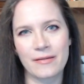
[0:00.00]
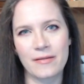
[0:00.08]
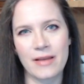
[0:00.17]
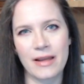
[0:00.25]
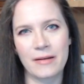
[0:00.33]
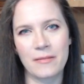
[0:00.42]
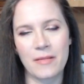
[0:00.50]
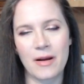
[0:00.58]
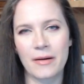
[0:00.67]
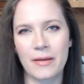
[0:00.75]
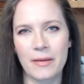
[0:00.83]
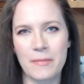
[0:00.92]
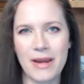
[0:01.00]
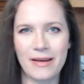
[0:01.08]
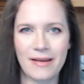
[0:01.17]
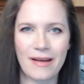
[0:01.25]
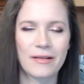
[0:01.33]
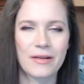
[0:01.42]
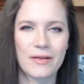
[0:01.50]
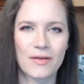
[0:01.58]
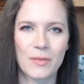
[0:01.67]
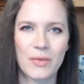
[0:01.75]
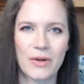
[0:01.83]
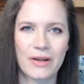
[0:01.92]
that are the main characters of the
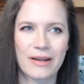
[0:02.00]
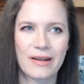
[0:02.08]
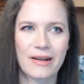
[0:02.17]
book